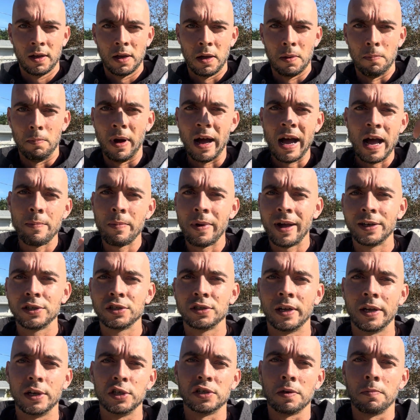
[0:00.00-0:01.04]
my
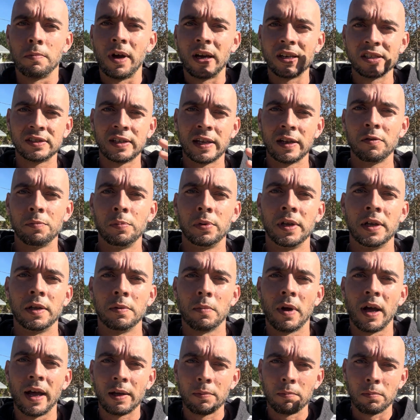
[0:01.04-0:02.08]
imagination, my state of being,
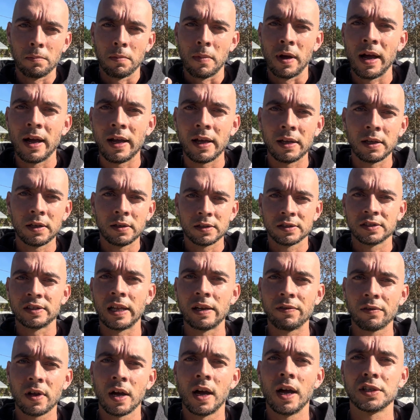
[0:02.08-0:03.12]
my state
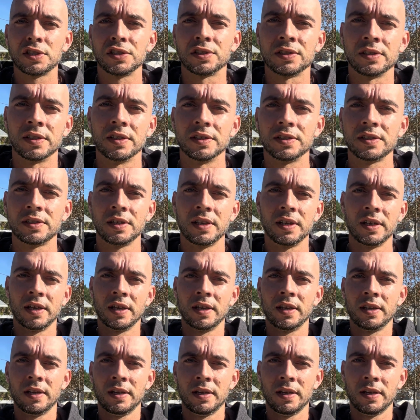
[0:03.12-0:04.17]
of consciousness
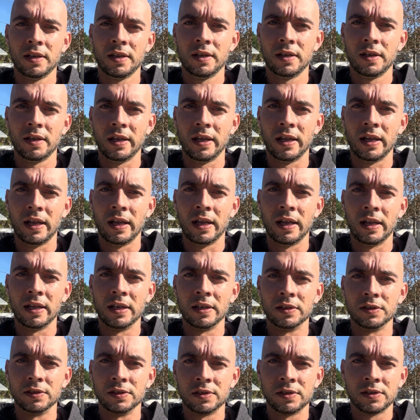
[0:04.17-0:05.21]

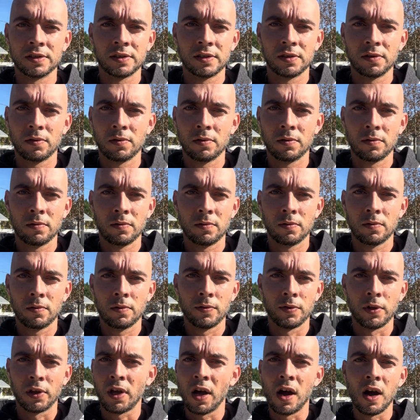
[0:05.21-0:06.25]
is
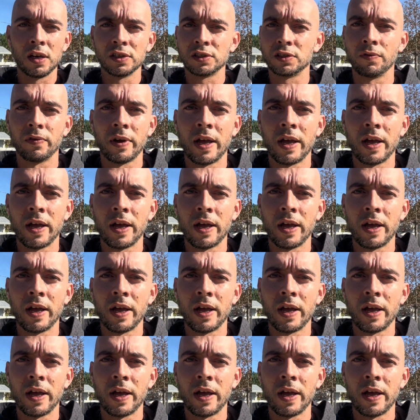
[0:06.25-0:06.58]
the cause of